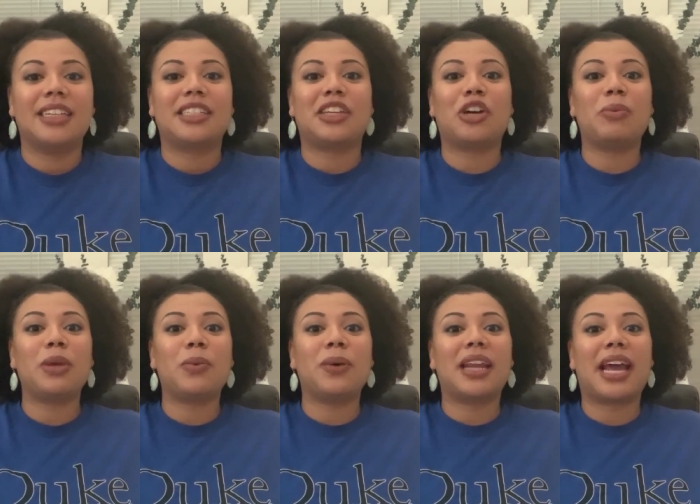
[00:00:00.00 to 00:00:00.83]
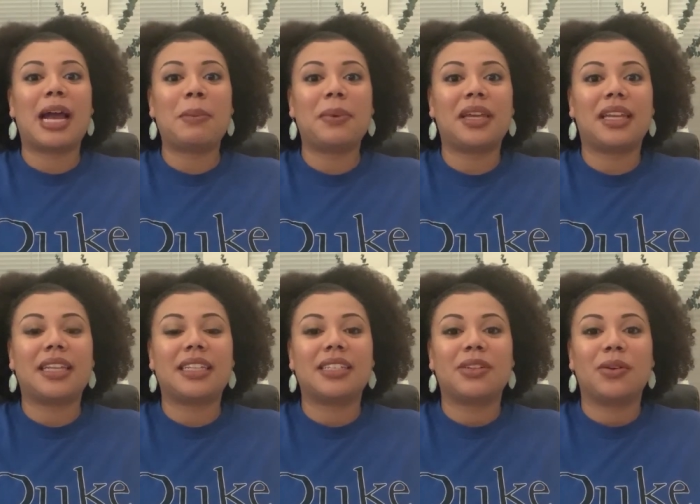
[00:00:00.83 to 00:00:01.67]
Tell me what
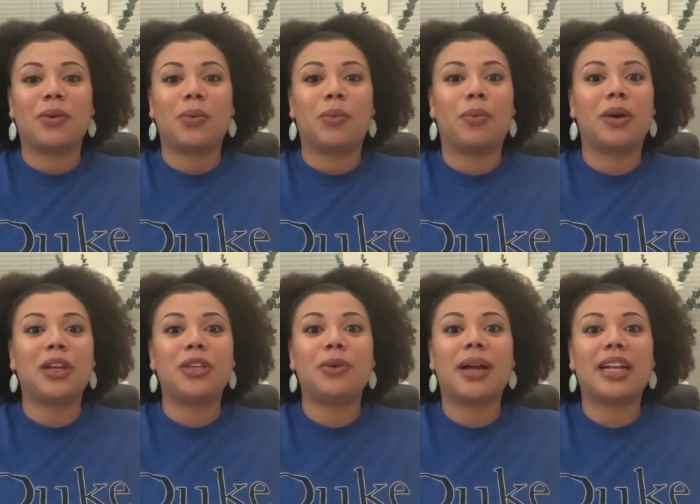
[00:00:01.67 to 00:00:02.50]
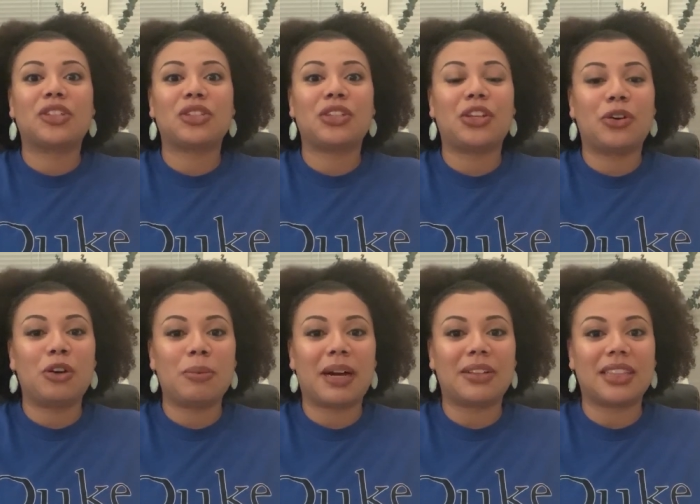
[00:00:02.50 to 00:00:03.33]
happened. What do you actually know
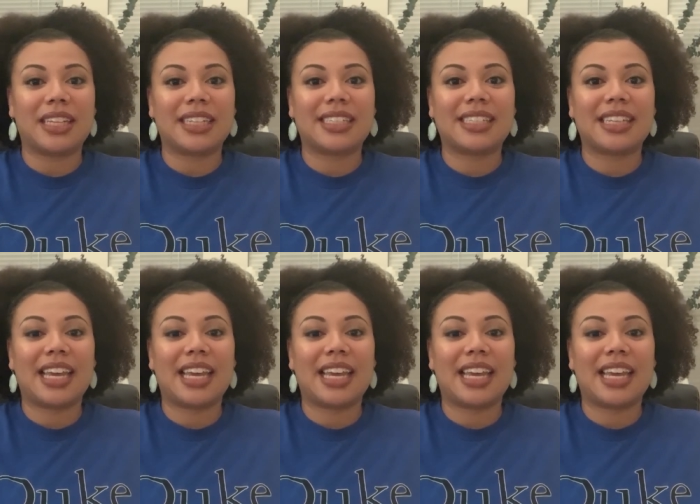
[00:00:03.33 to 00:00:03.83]
about this?